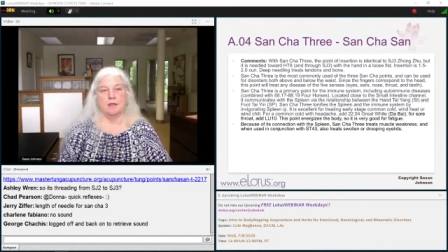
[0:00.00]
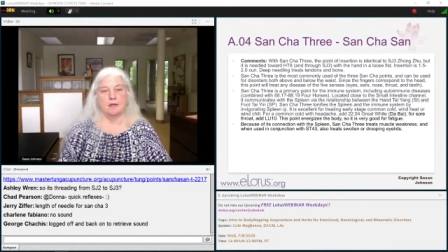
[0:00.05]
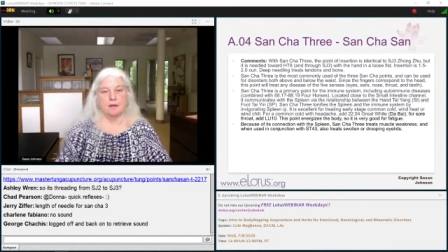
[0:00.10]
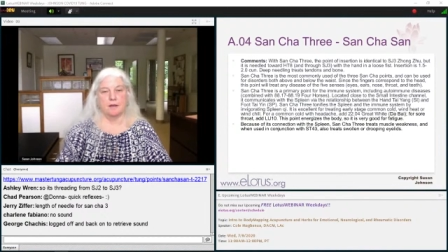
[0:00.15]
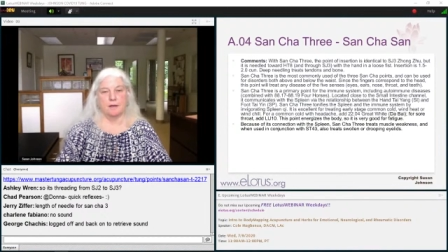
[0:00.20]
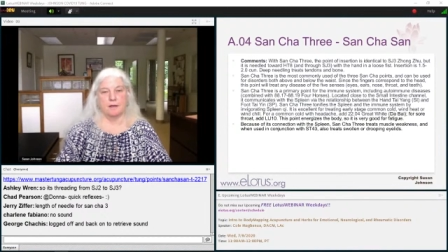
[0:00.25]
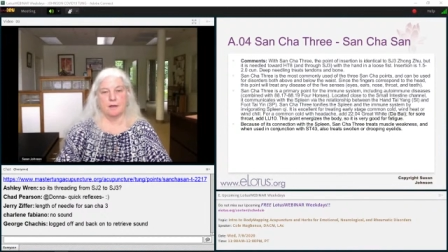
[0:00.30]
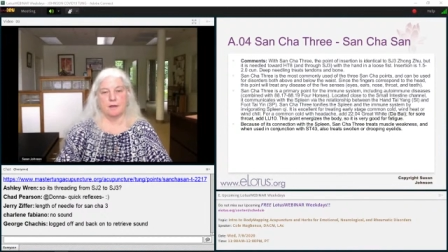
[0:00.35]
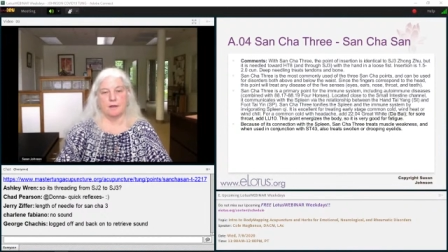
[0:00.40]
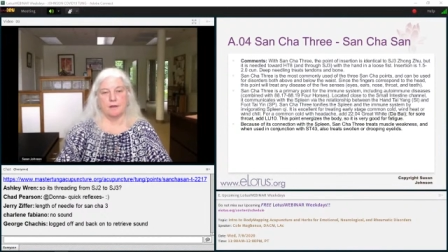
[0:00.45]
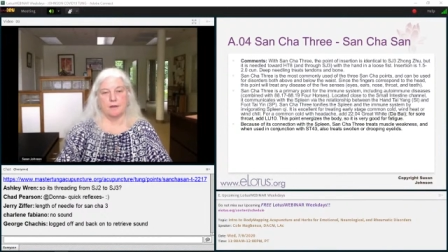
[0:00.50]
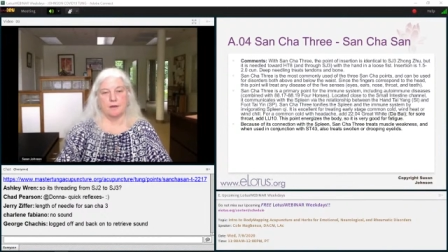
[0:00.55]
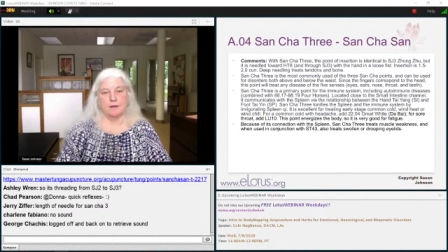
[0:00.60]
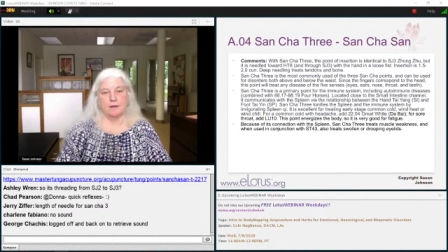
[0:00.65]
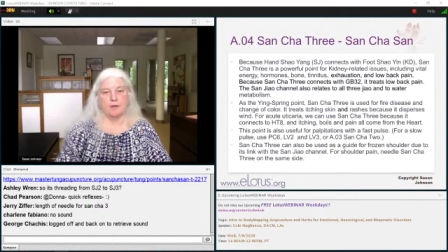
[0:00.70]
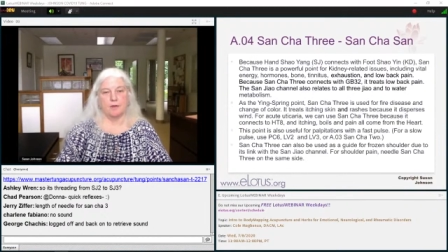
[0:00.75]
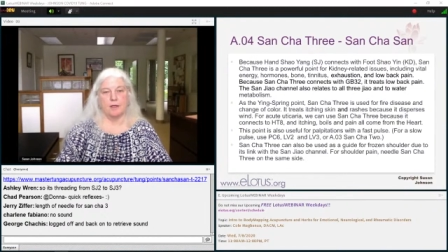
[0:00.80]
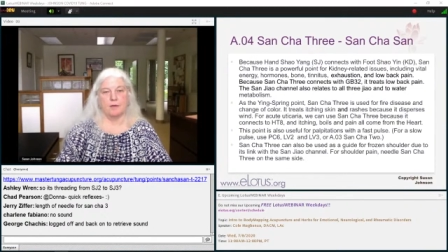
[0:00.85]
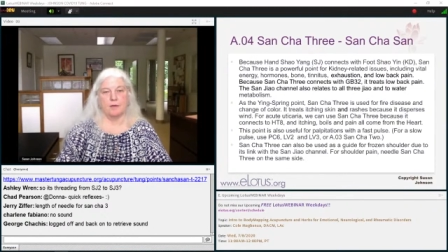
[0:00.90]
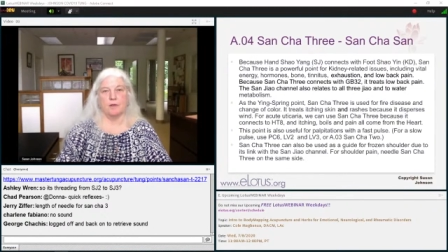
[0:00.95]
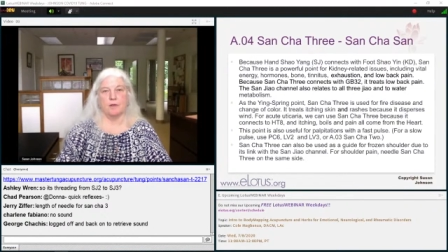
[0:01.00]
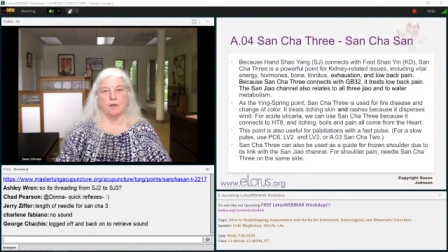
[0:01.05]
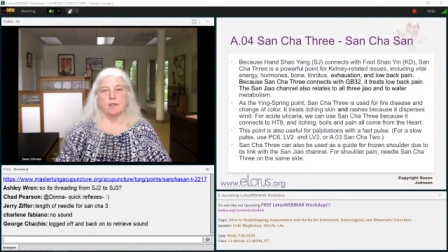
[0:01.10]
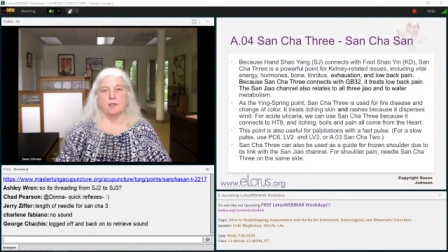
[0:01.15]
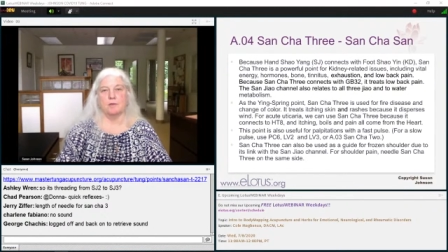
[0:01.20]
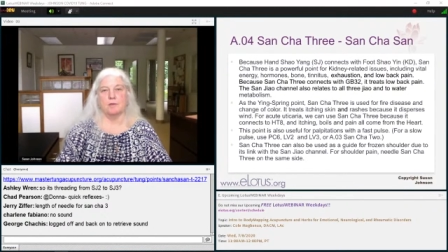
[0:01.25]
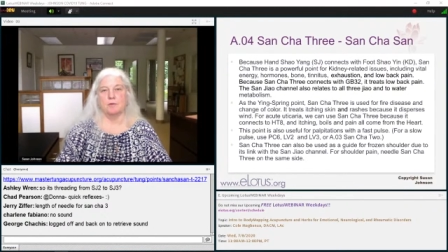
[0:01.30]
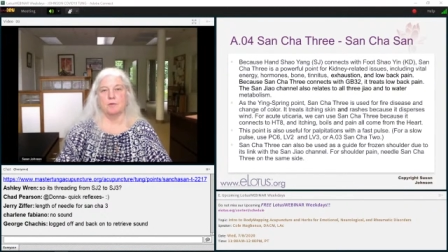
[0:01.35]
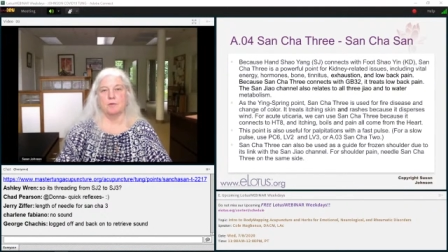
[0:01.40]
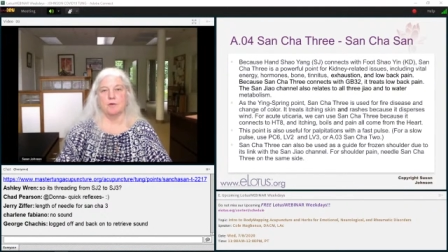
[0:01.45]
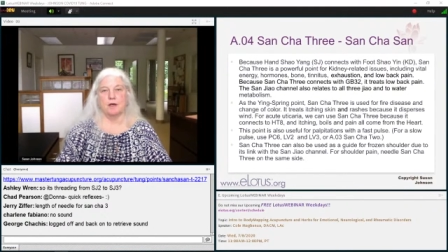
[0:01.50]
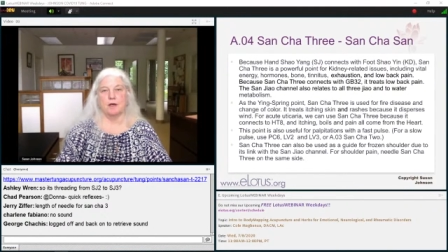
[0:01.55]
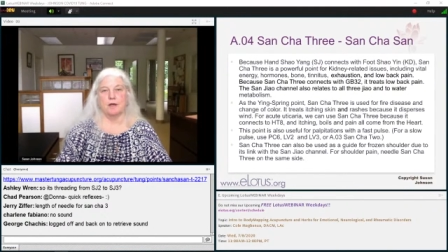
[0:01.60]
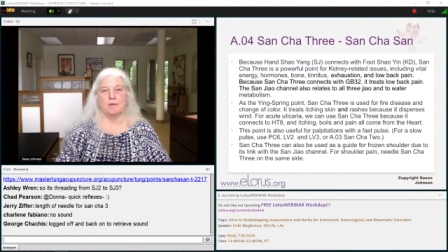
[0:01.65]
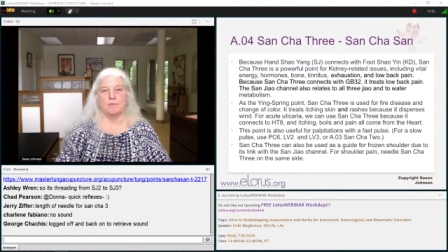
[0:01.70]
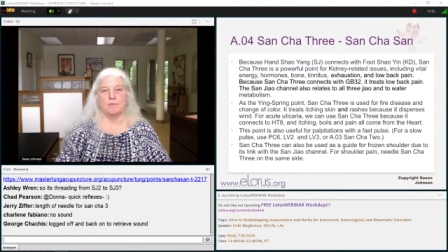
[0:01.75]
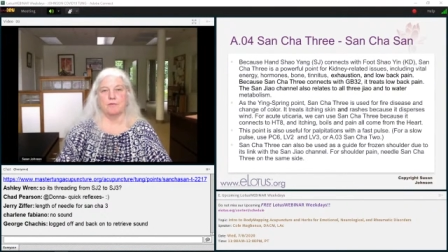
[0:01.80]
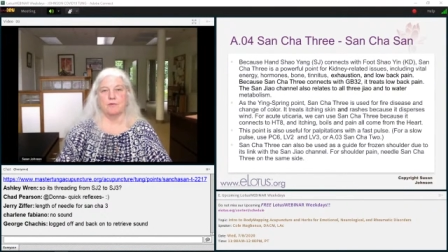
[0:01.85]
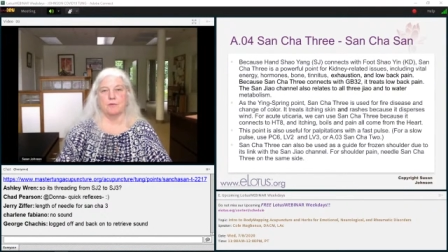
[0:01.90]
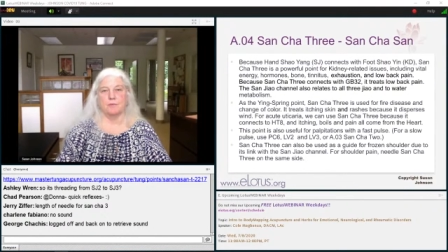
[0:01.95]
Uh, okay, we're going to move
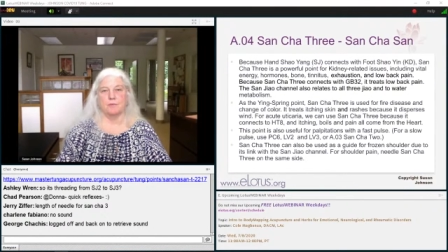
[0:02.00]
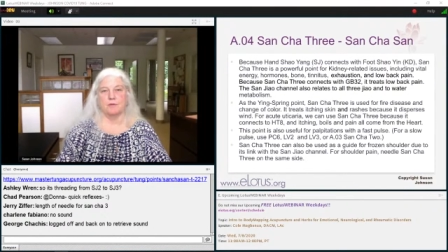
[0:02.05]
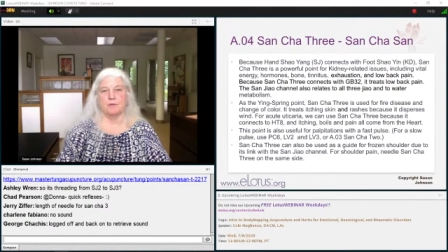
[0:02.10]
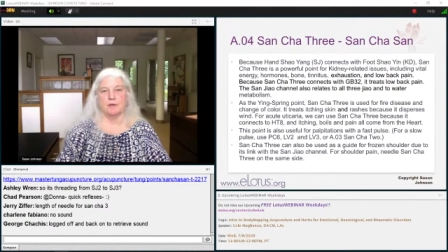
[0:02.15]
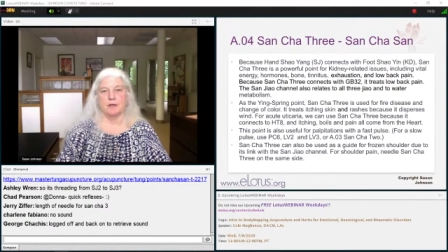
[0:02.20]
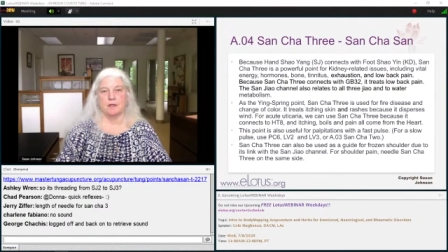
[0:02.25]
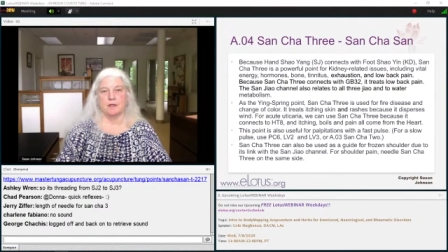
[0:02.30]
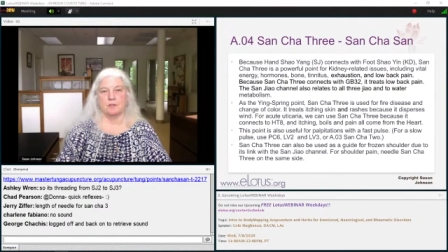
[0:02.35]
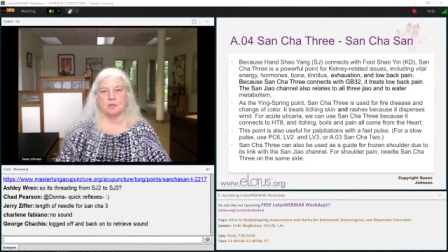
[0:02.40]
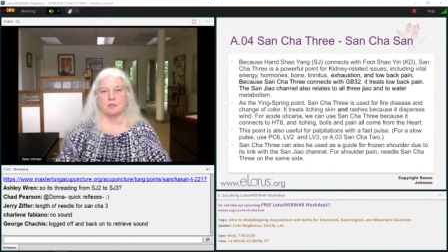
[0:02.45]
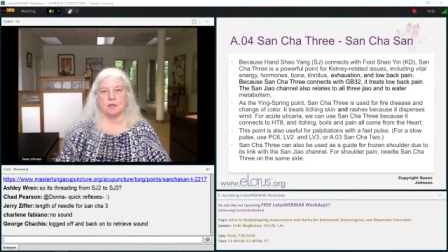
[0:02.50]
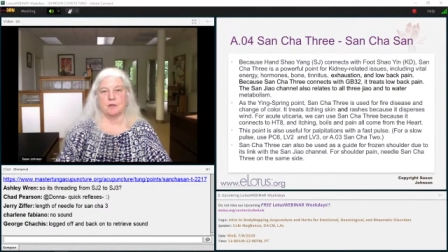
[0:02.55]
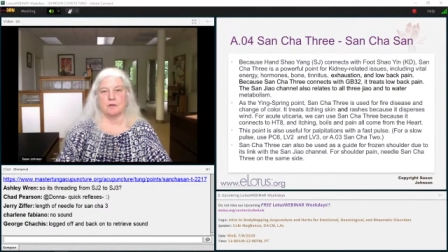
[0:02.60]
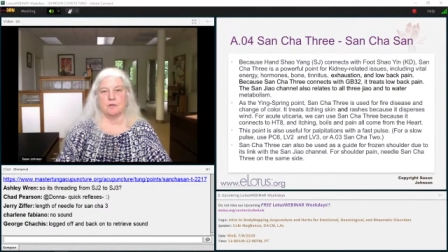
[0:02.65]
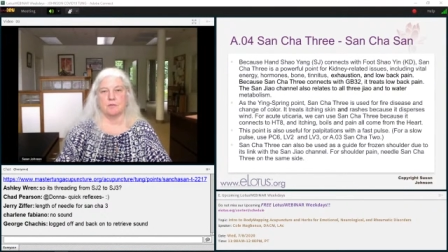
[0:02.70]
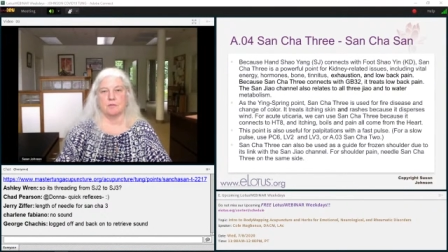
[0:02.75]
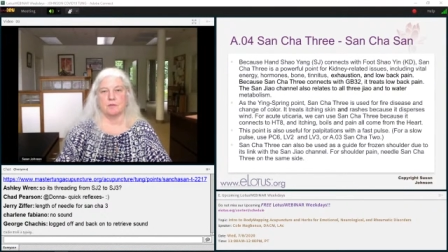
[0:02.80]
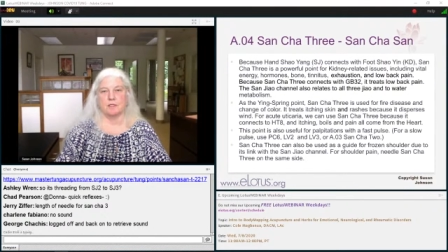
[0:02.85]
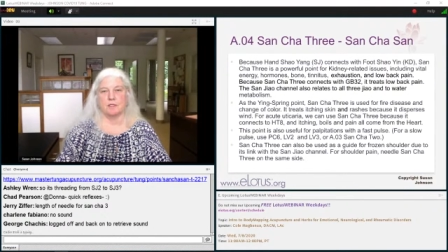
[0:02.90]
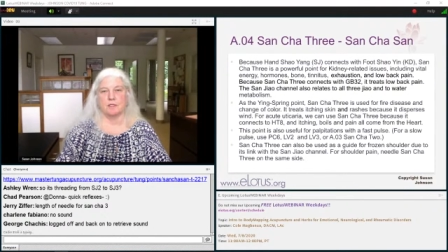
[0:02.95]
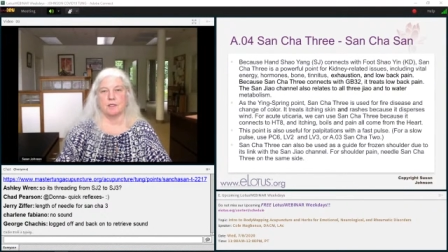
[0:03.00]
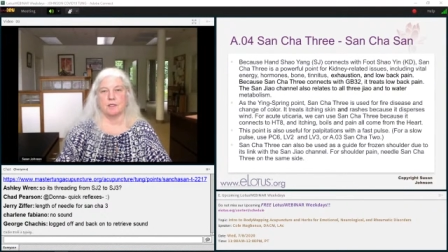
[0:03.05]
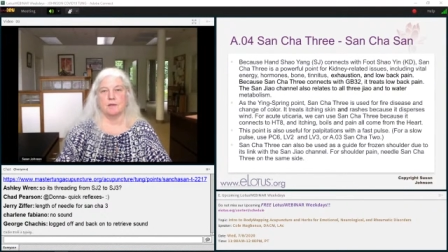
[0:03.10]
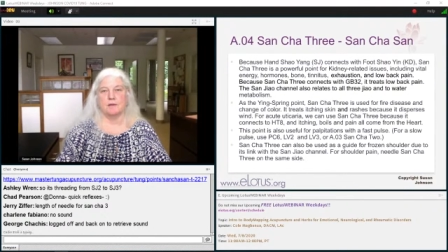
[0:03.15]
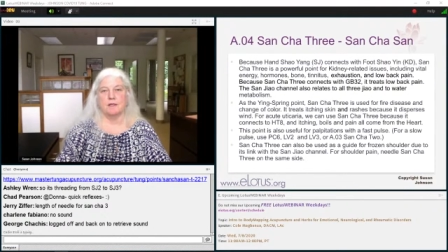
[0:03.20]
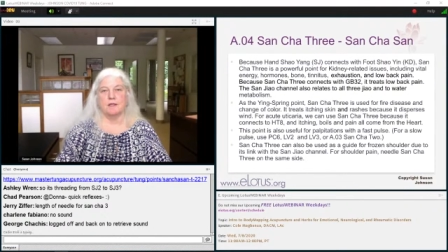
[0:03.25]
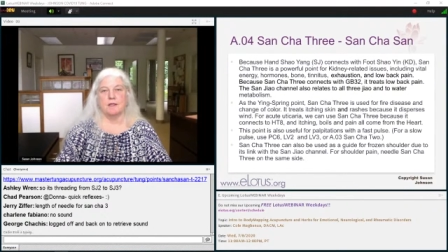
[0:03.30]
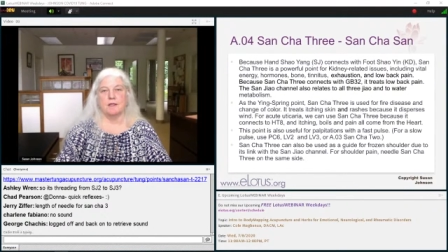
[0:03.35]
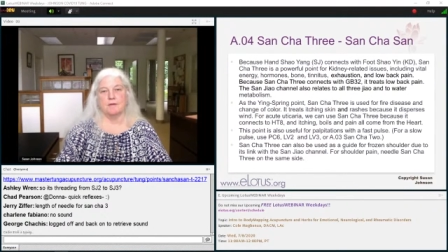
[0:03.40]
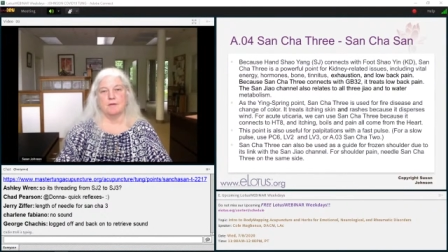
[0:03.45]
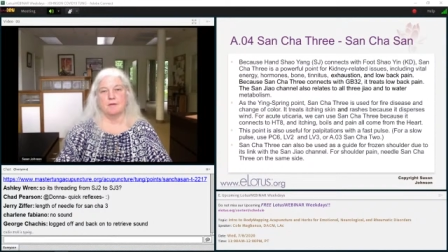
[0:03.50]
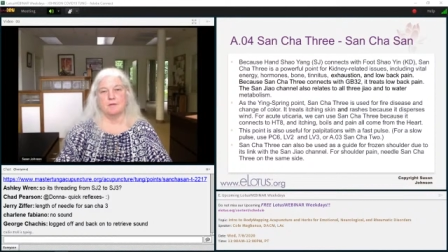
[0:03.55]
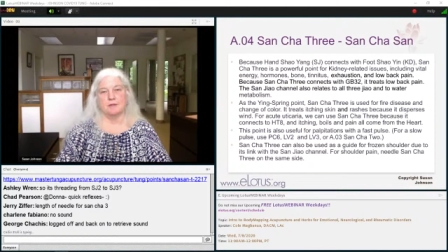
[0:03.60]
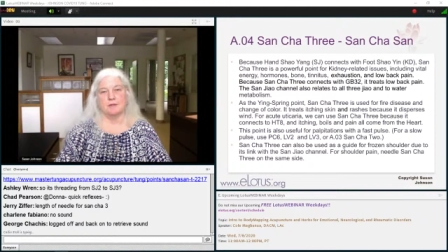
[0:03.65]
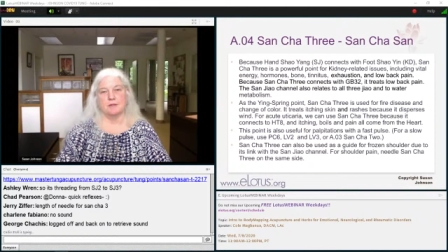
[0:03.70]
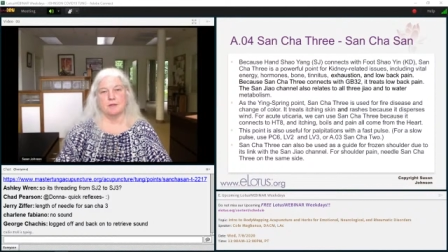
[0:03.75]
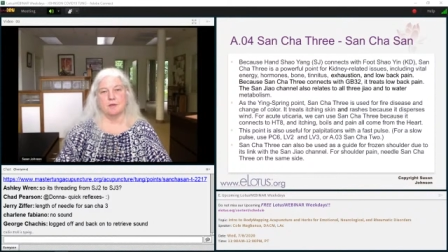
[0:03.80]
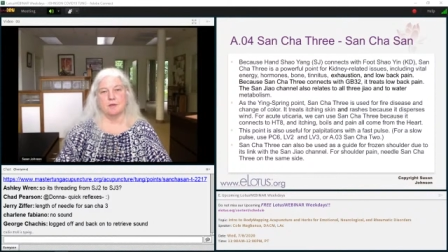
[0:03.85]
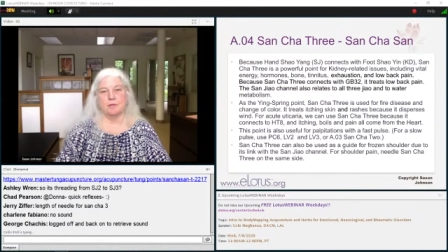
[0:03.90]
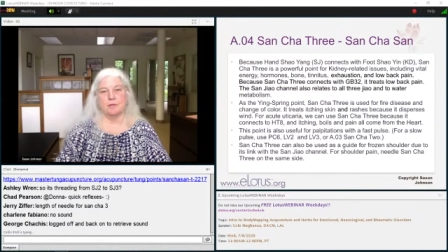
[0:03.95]
on from Sancha 3. Here's
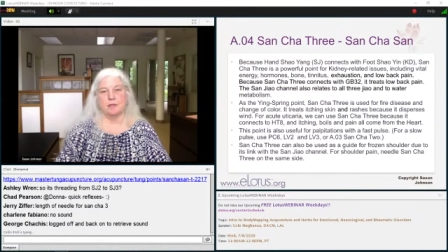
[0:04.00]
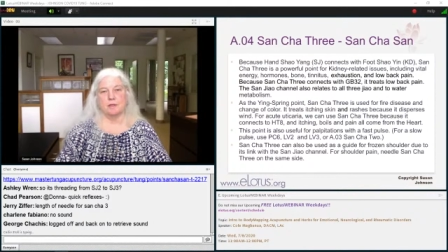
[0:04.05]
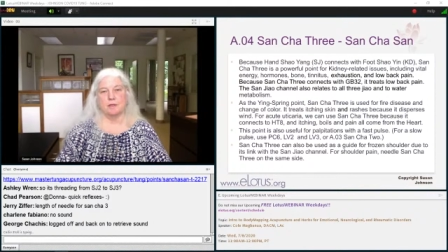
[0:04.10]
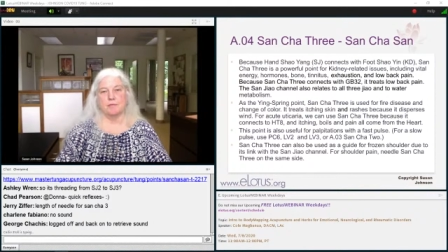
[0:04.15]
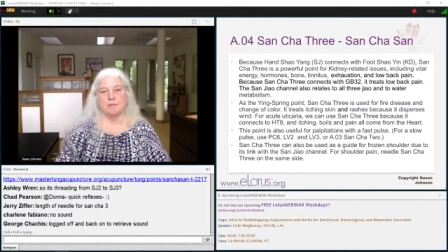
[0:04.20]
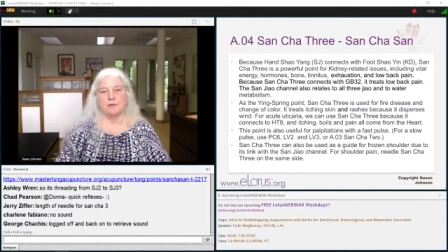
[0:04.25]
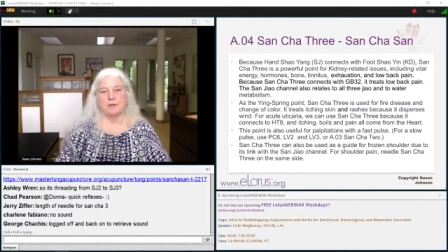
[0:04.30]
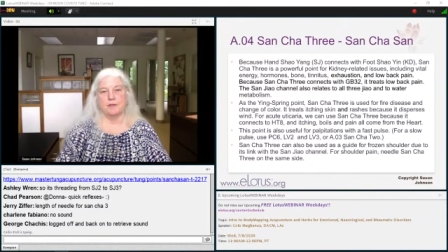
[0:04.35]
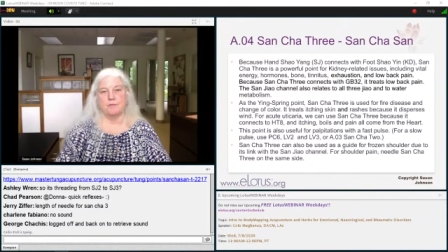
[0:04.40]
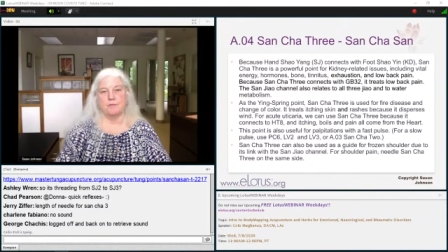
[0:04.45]
a little bit of